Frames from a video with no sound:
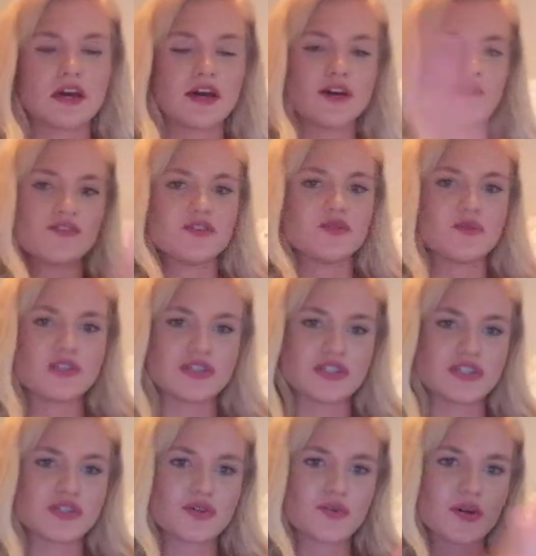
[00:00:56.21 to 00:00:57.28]
a few
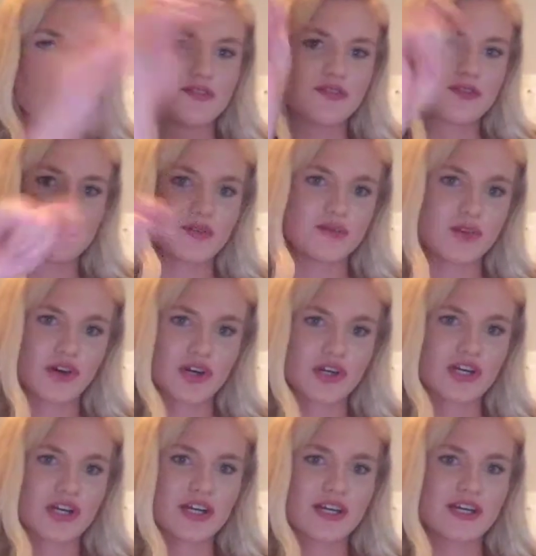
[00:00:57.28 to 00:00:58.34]
inches away from the
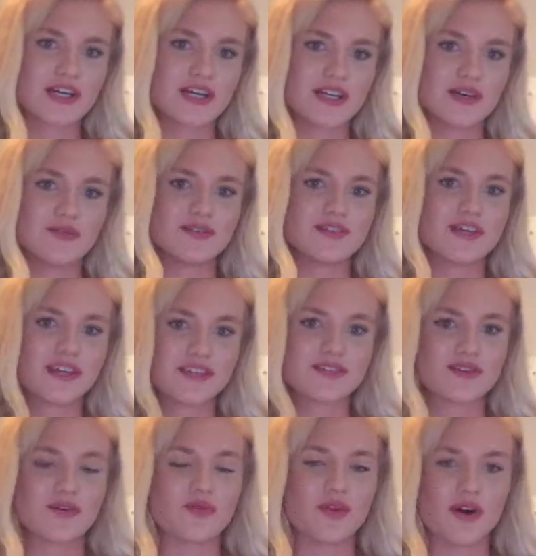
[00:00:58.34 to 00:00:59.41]
marker and it would take
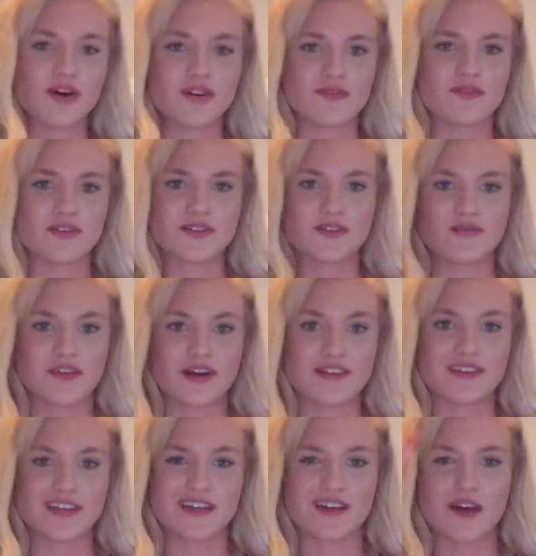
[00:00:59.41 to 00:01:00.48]
so long for it to
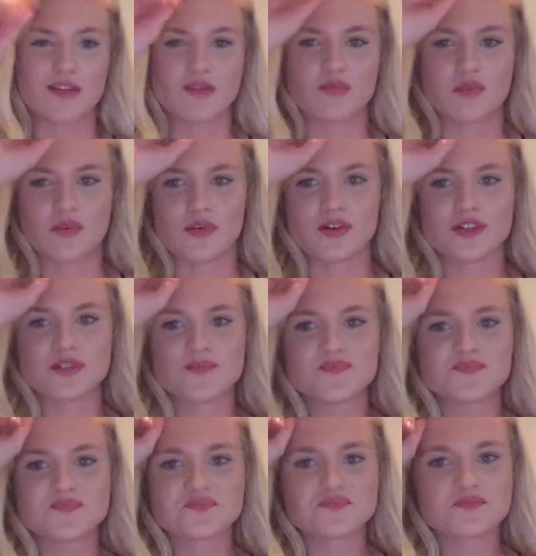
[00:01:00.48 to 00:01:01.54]
finally get on the board.
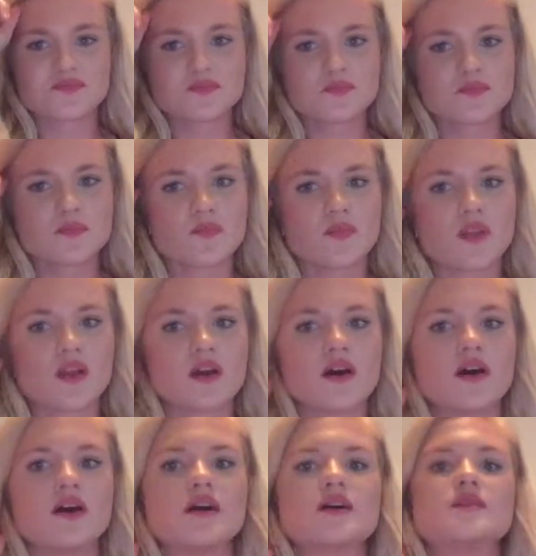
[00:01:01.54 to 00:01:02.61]

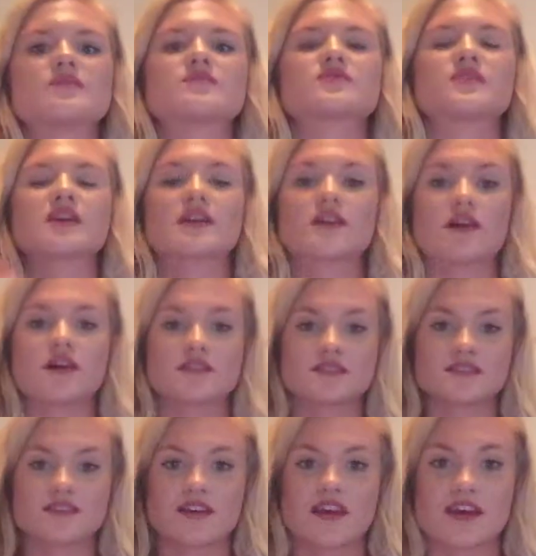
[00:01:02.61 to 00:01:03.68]
So they
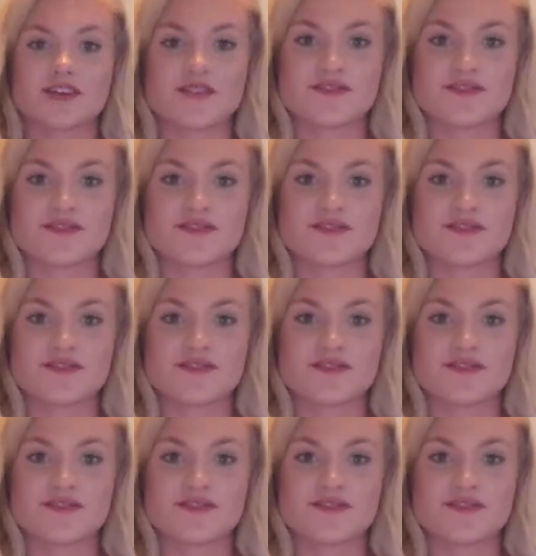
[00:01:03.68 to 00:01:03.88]
constantly had to